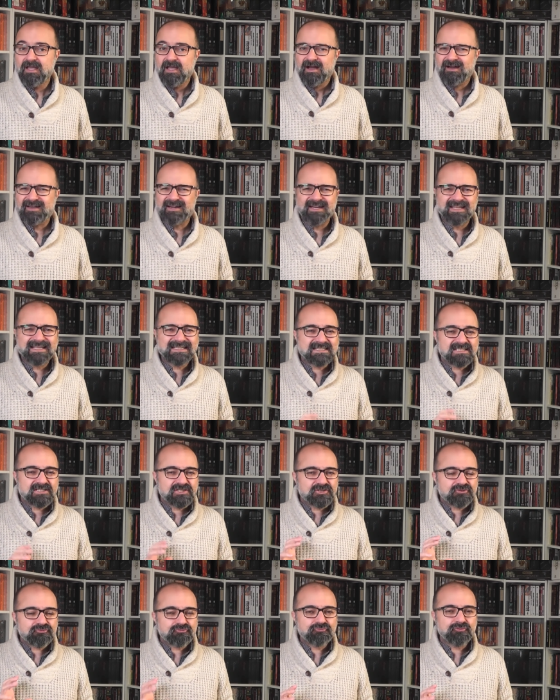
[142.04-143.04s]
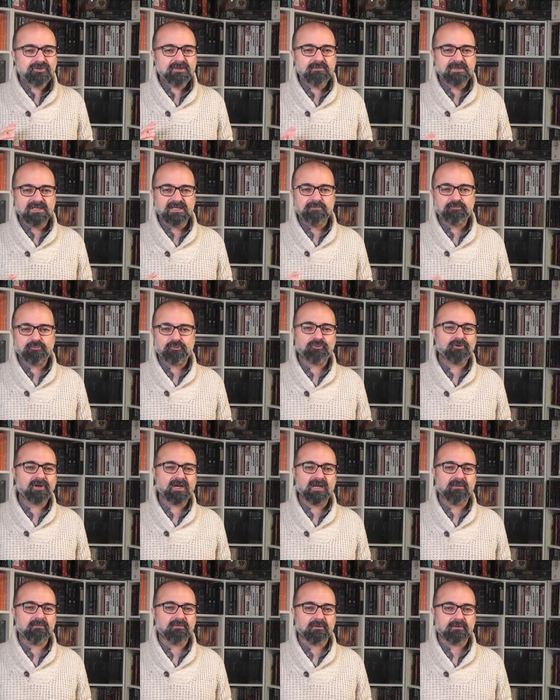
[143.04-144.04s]
are an extremely
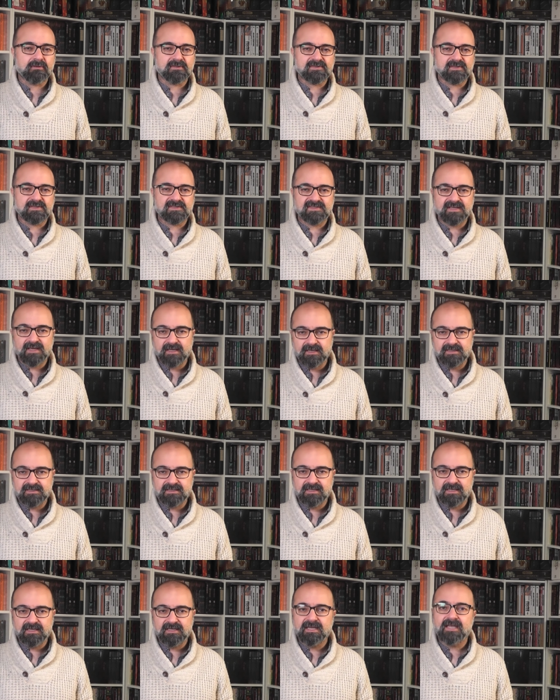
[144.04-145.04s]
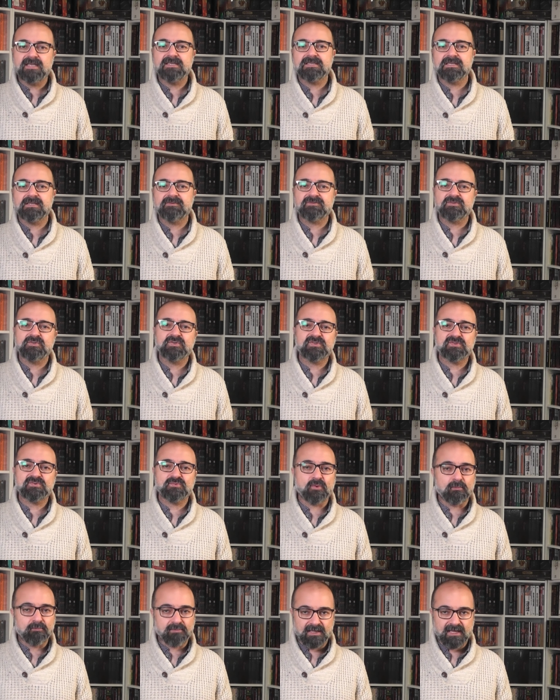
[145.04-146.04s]
primal society native to
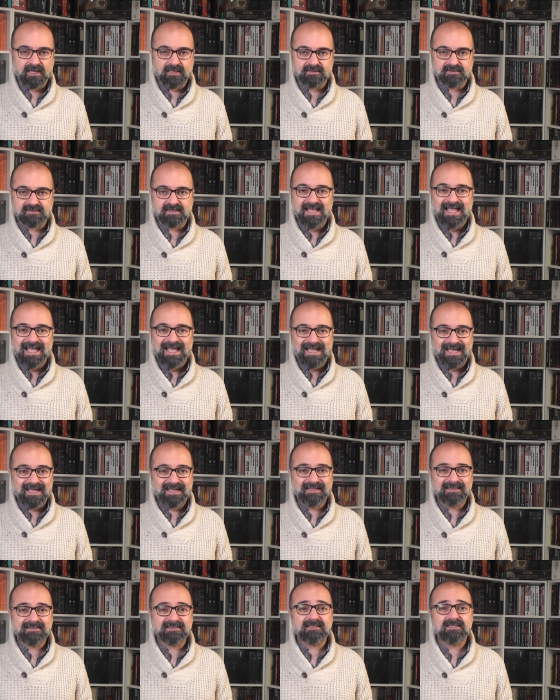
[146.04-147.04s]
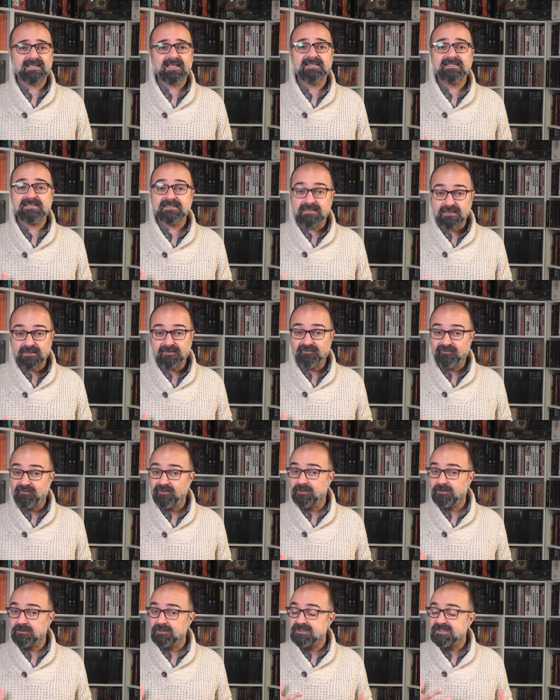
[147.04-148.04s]
swamplands, and they still
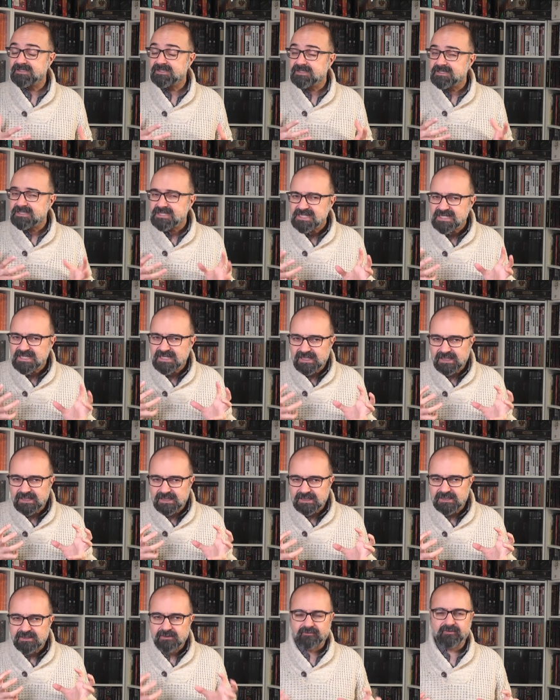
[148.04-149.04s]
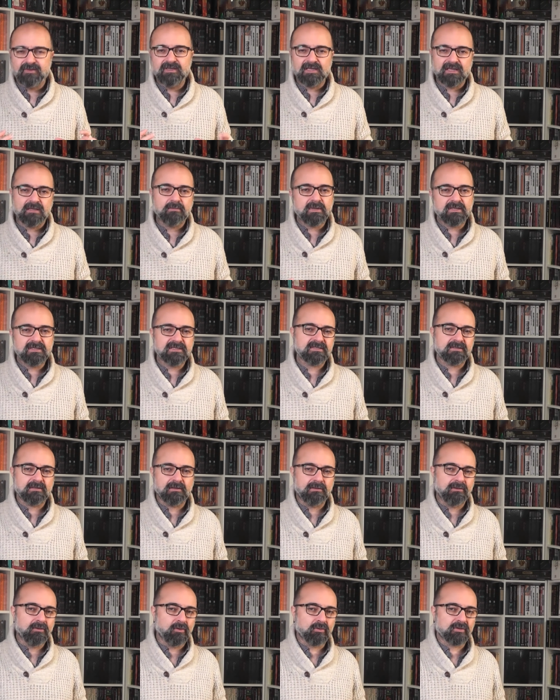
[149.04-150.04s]
feel the sting of the Elemental
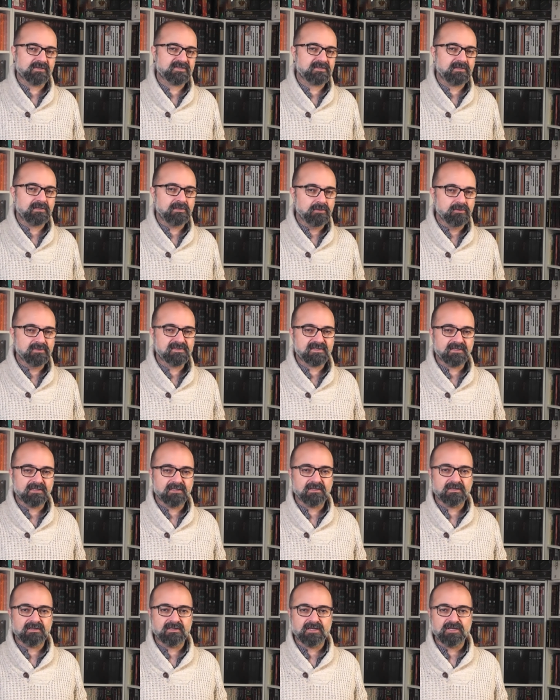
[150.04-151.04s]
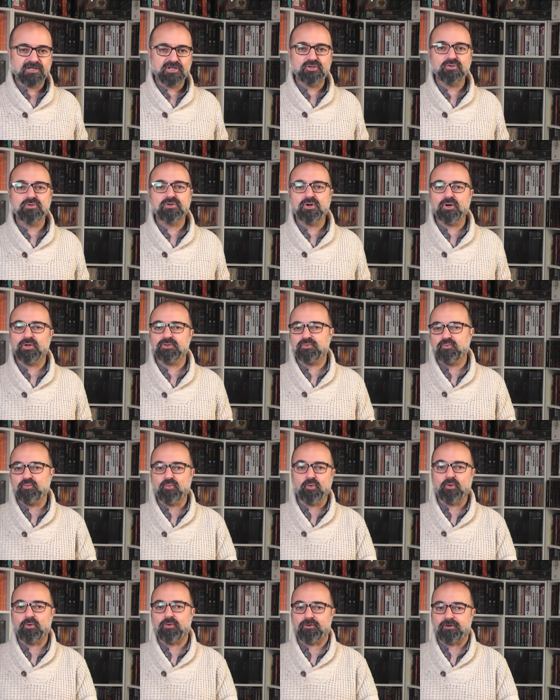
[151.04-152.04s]
Lords losing the New God
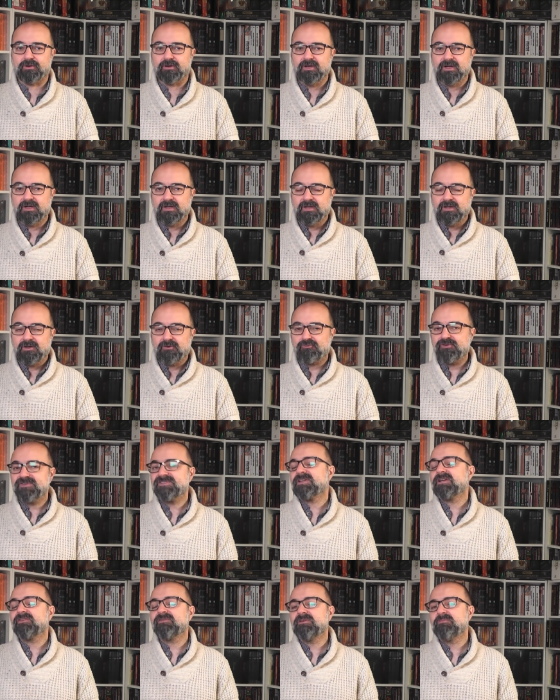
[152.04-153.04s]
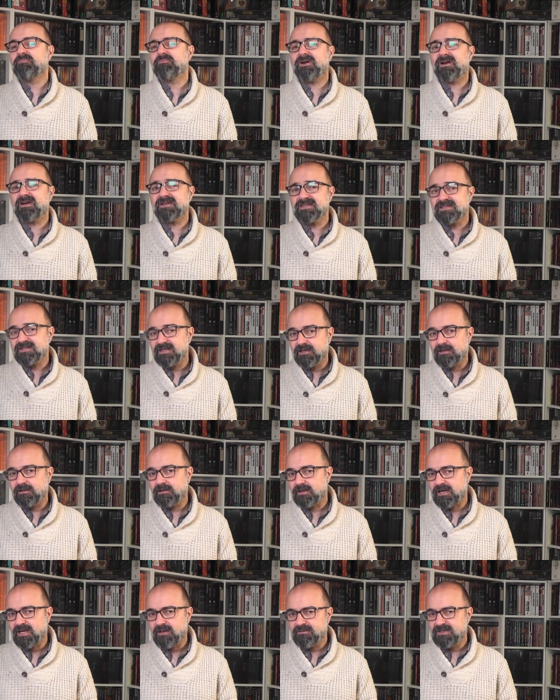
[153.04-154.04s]
War, reserving particular
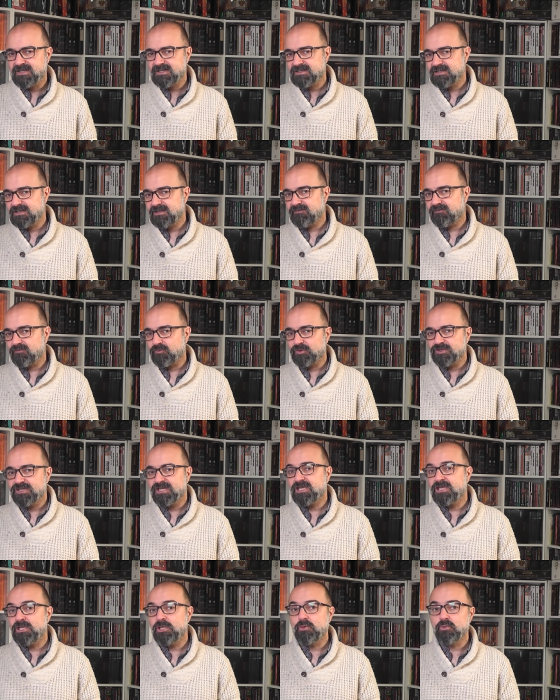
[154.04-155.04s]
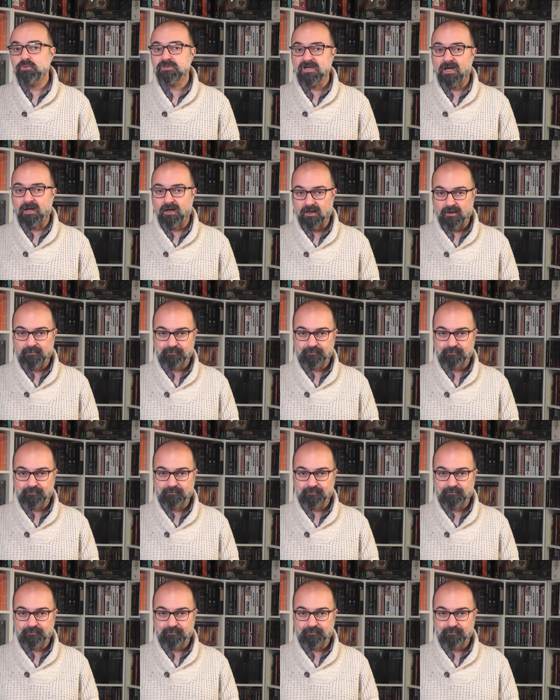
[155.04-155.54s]
enmity for the Qutah.